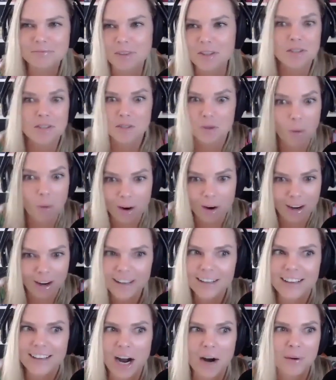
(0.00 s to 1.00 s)
the story
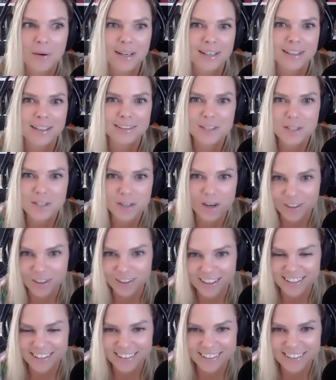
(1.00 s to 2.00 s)
how i got
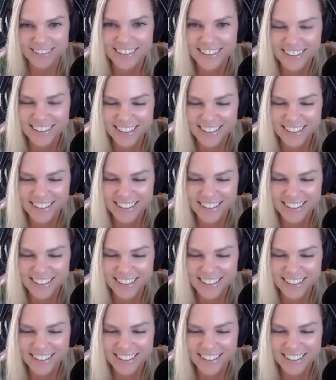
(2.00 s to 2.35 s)
started oh,